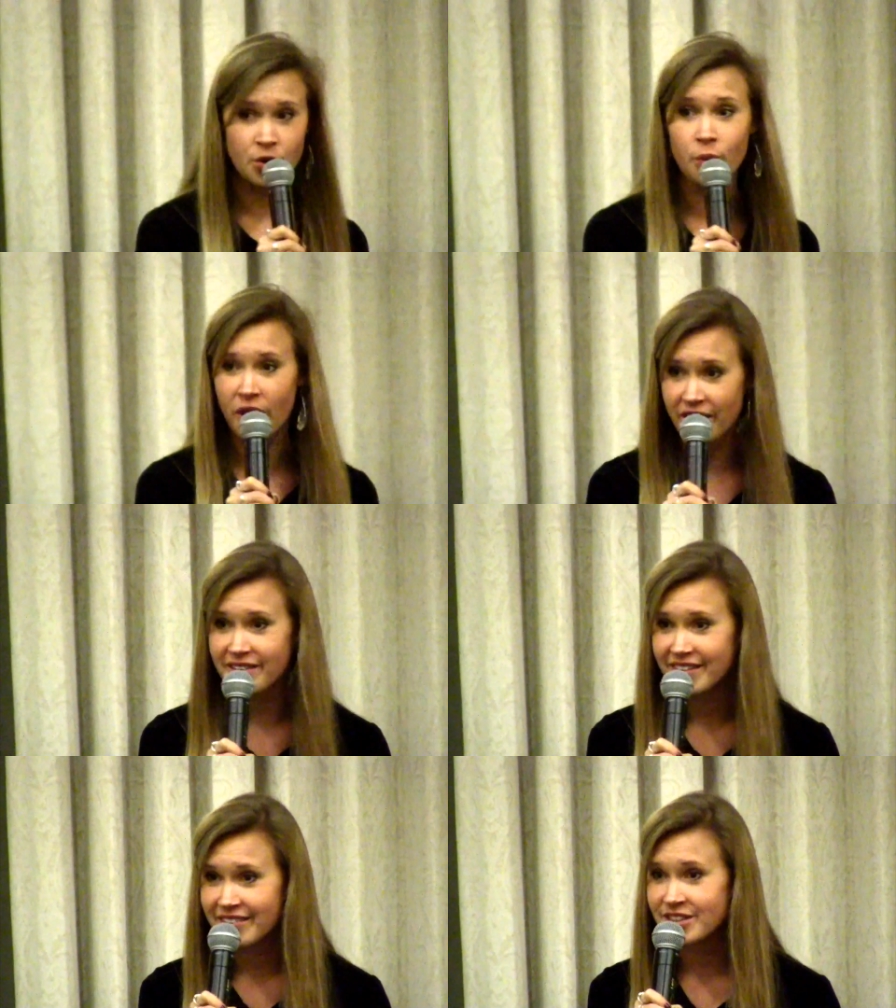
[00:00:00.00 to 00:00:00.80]
you know
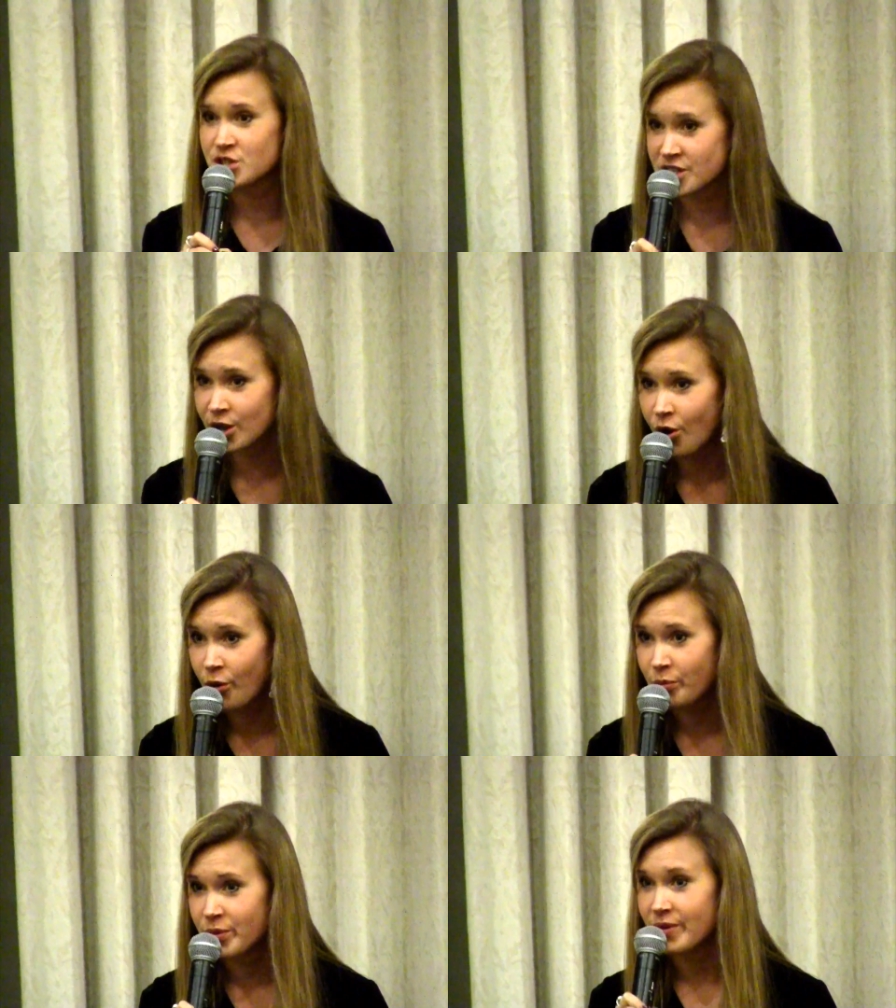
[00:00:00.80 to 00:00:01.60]
what, there's still
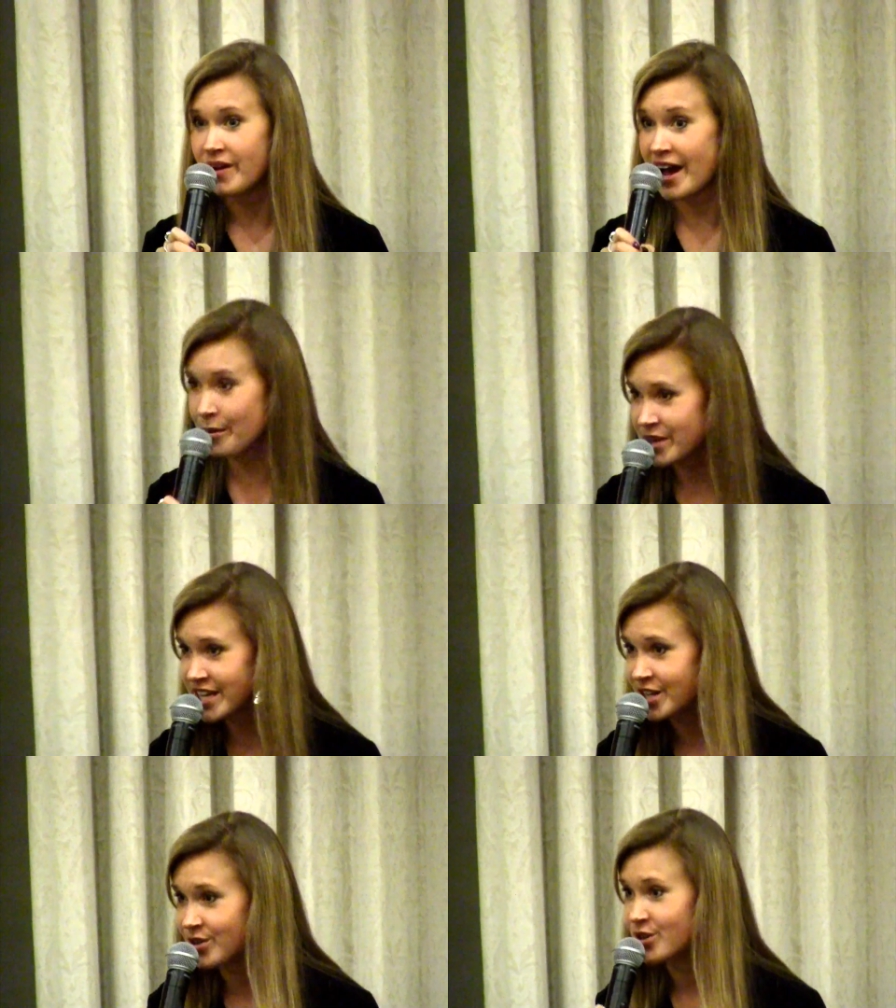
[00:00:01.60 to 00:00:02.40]
hope. I'm
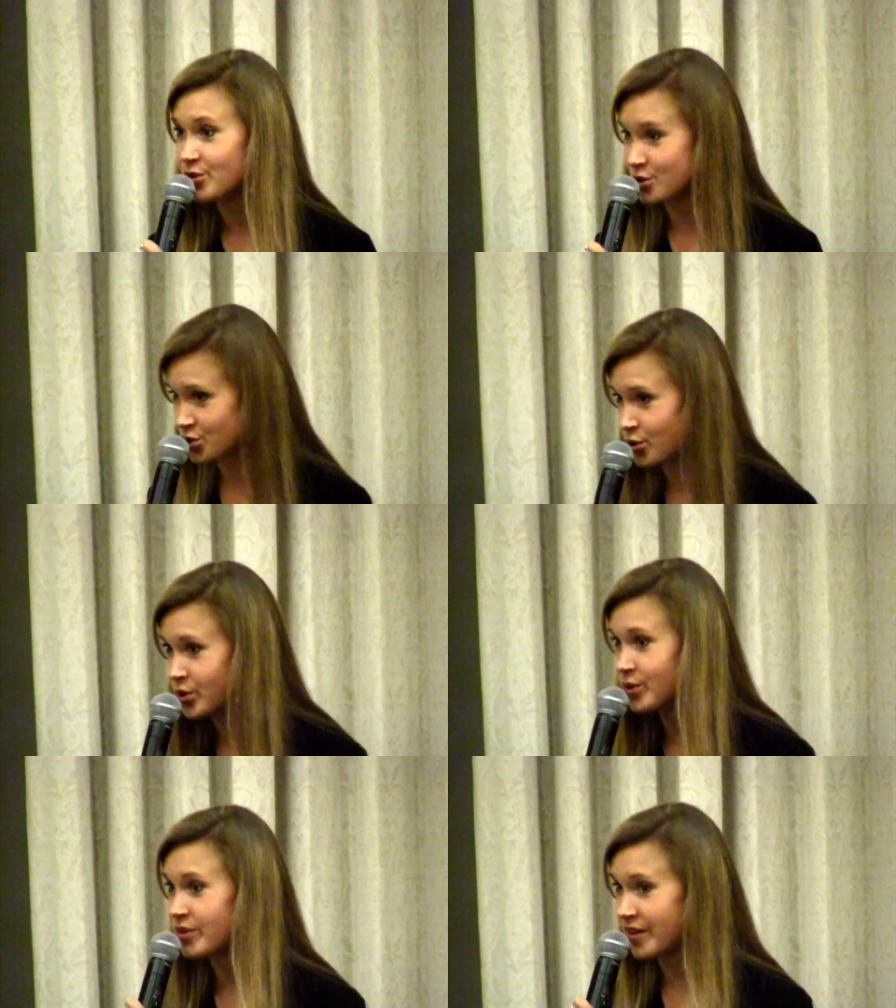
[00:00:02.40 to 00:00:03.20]
here to
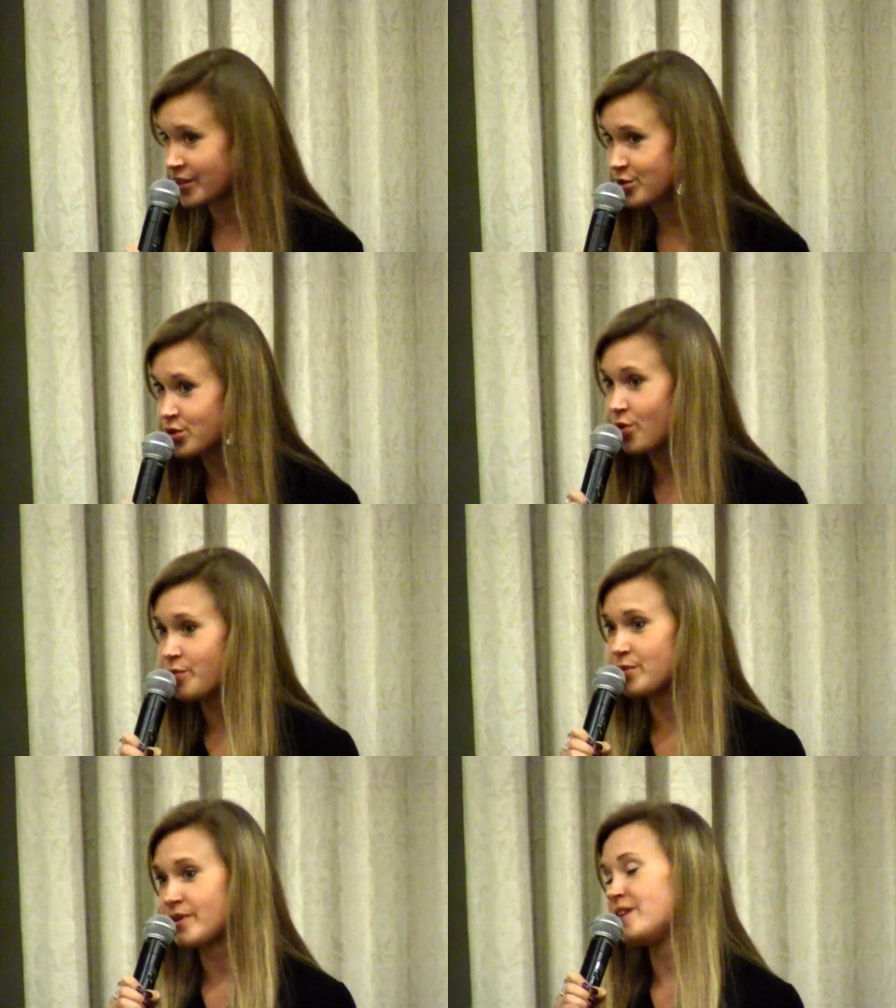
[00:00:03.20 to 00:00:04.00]
show you that there's
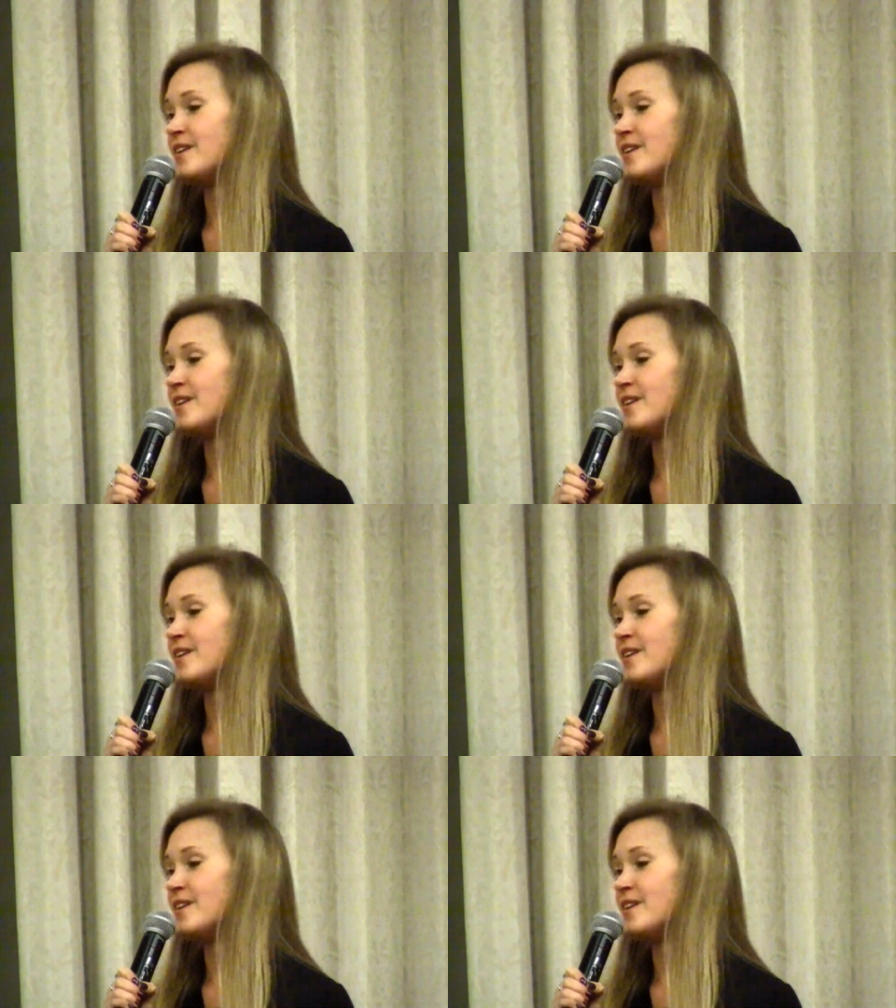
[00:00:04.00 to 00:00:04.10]
hope.